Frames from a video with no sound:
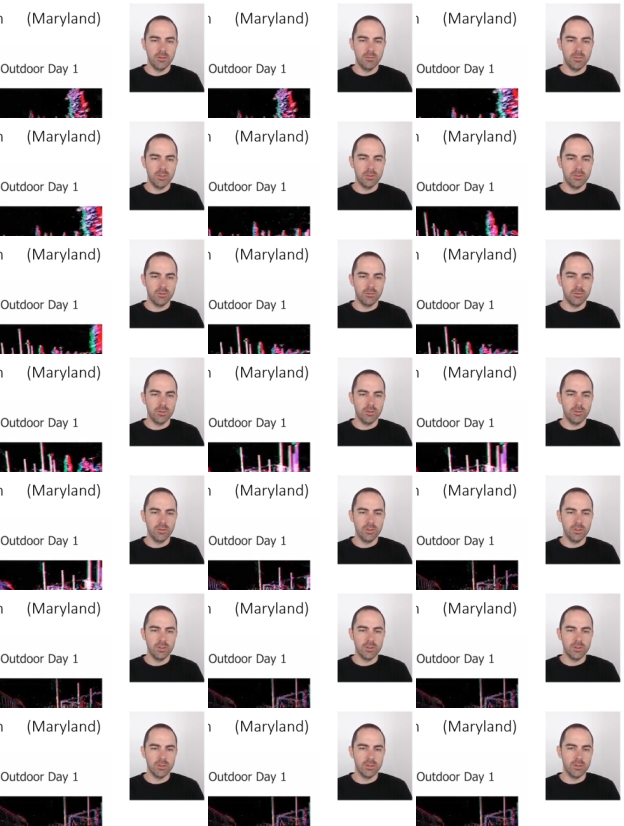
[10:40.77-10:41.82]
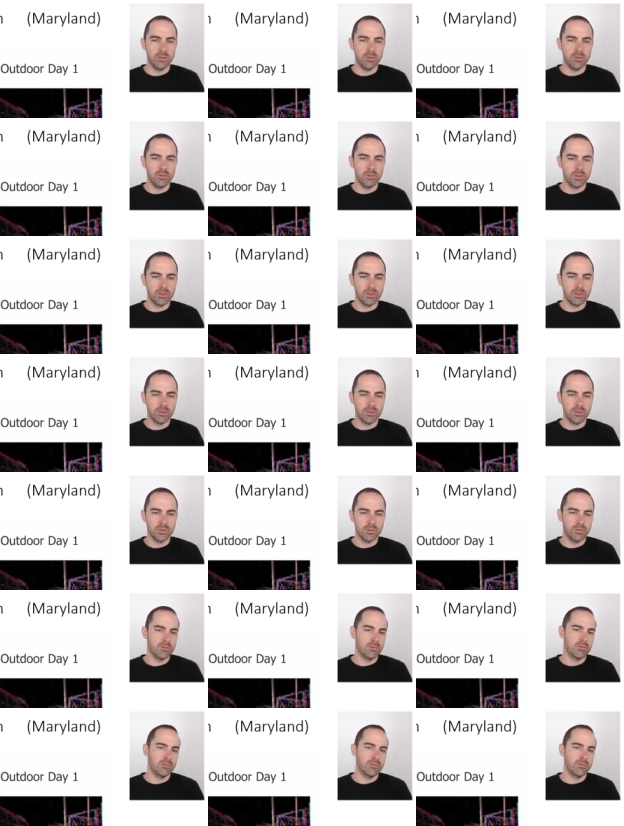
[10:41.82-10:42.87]
but overall it, it looks
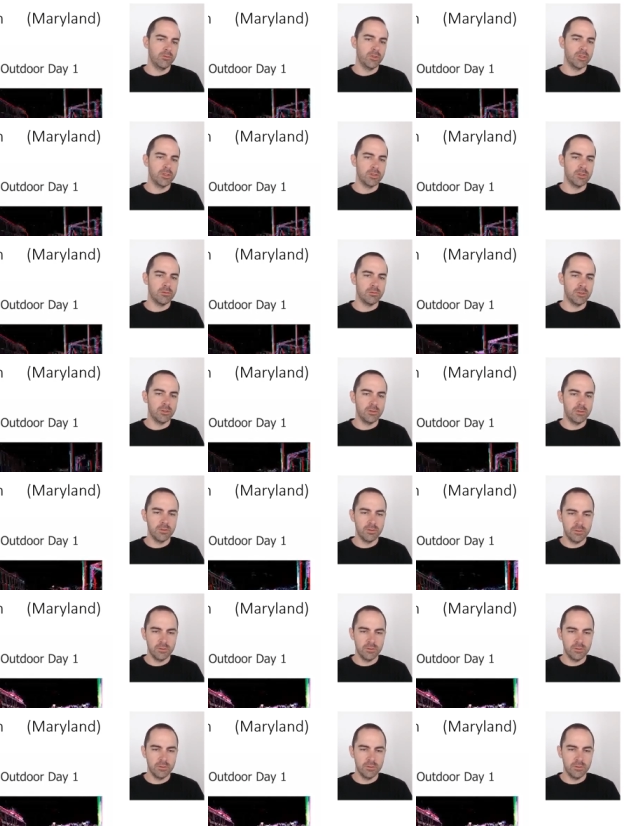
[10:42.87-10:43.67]
reasonable